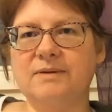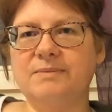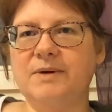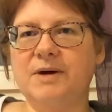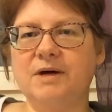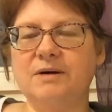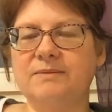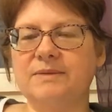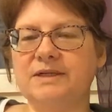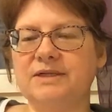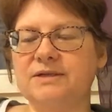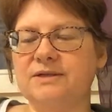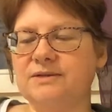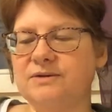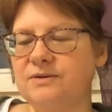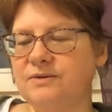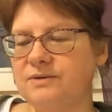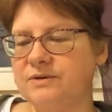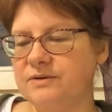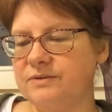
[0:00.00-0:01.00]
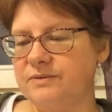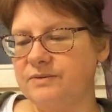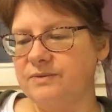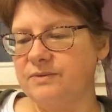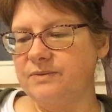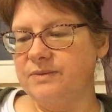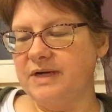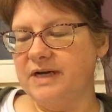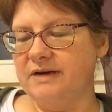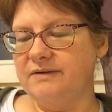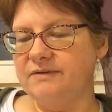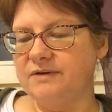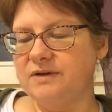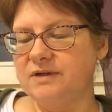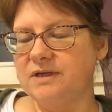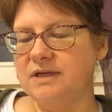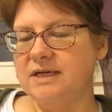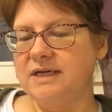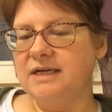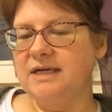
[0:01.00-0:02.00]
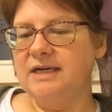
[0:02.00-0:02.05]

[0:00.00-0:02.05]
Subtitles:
apartment or whatever.